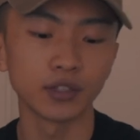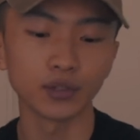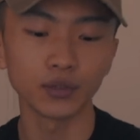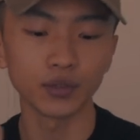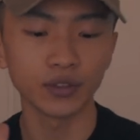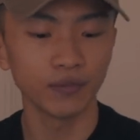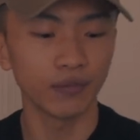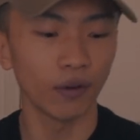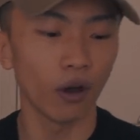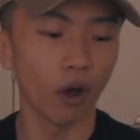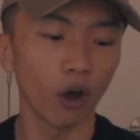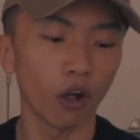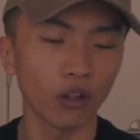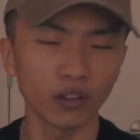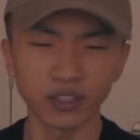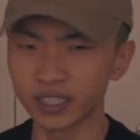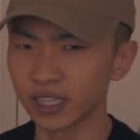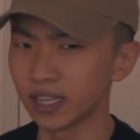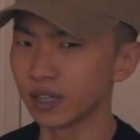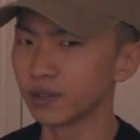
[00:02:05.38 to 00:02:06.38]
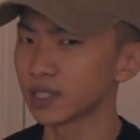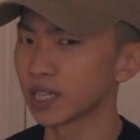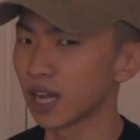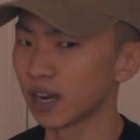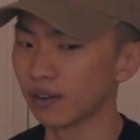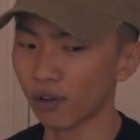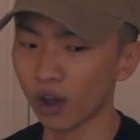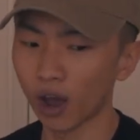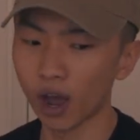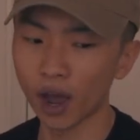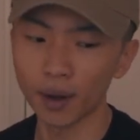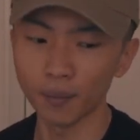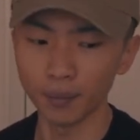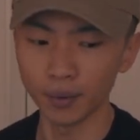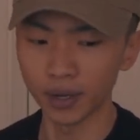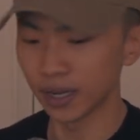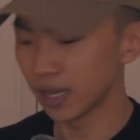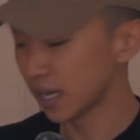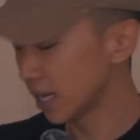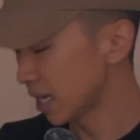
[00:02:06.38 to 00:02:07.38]
It's only fall, and today was kind of hot,
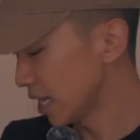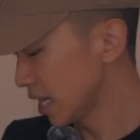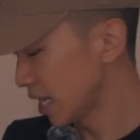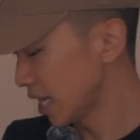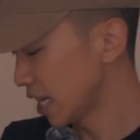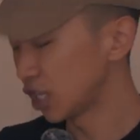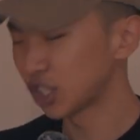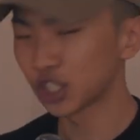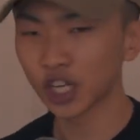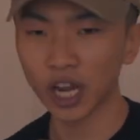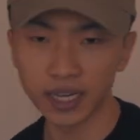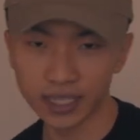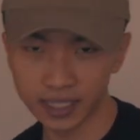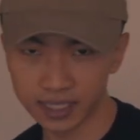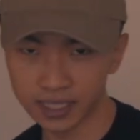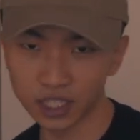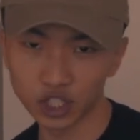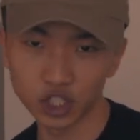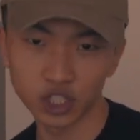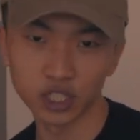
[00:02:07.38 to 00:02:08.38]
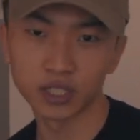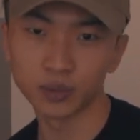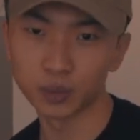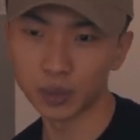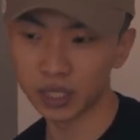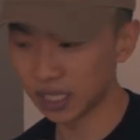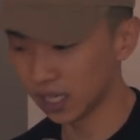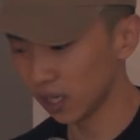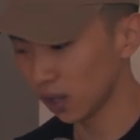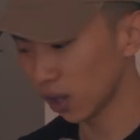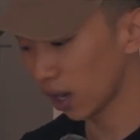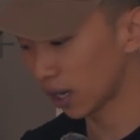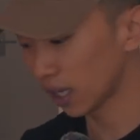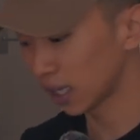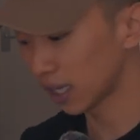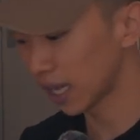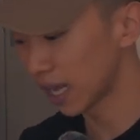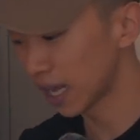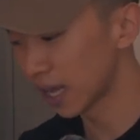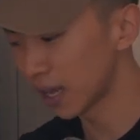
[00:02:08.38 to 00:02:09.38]
but in Chinese dishes, we eat a lot
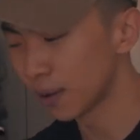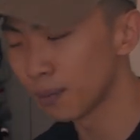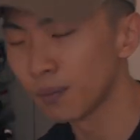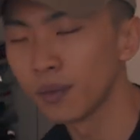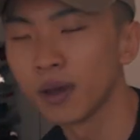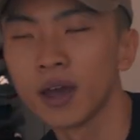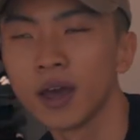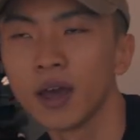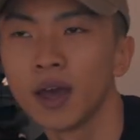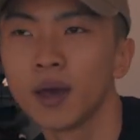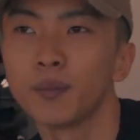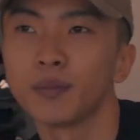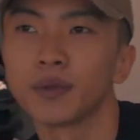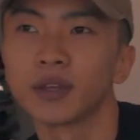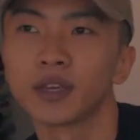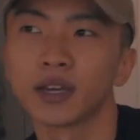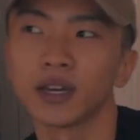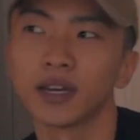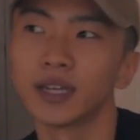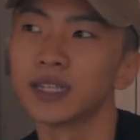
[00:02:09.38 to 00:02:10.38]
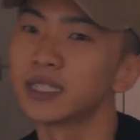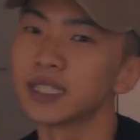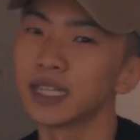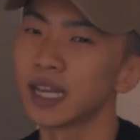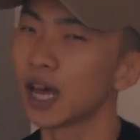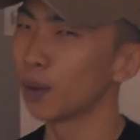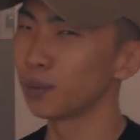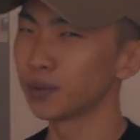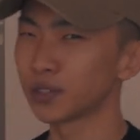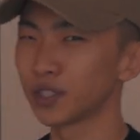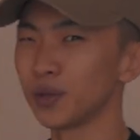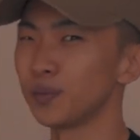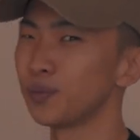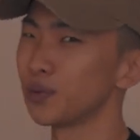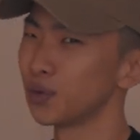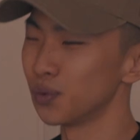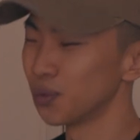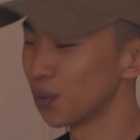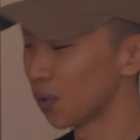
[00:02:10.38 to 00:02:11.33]
of lamb because it helps keep you